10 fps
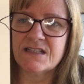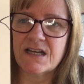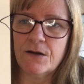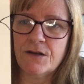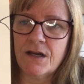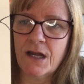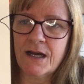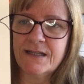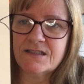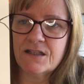So your
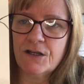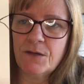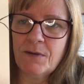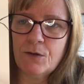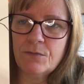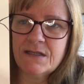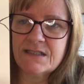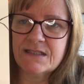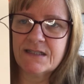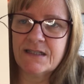lights are going to be up this
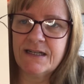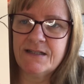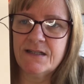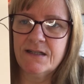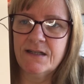side